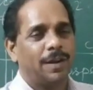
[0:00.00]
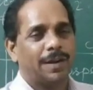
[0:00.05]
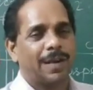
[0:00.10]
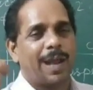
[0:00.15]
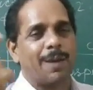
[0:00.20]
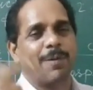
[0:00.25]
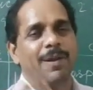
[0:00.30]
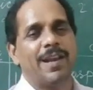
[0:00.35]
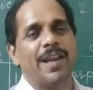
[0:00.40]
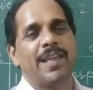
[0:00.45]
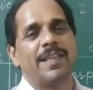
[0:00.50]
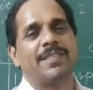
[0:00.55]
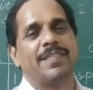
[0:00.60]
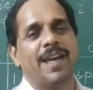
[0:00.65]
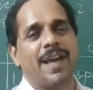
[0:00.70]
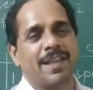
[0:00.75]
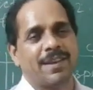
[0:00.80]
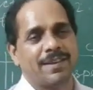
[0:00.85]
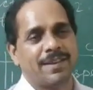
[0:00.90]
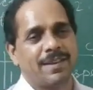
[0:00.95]
travel like
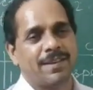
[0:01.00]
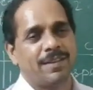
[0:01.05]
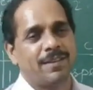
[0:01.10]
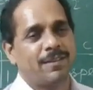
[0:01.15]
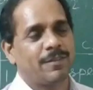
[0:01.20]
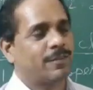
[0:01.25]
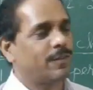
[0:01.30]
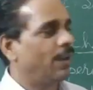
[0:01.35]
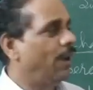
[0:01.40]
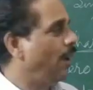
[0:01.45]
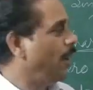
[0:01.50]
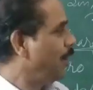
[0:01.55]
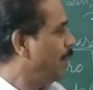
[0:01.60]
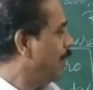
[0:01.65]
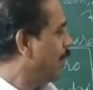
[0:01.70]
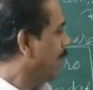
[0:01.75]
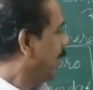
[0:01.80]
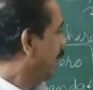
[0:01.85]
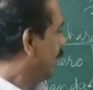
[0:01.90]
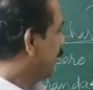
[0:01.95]
that.
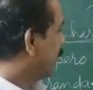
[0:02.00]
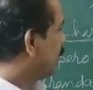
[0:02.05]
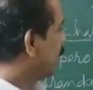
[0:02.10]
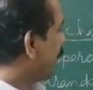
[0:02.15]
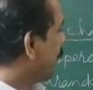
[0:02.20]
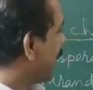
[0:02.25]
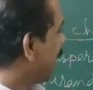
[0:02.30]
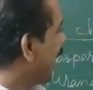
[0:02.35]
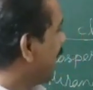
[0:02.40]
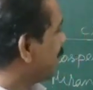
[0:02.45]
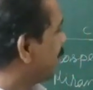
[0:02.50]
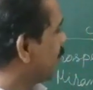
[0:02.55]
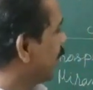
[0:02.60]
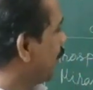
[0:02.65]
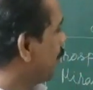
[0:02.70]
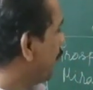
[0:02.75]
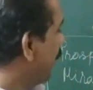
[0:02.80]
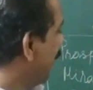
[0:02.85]
So, supernatural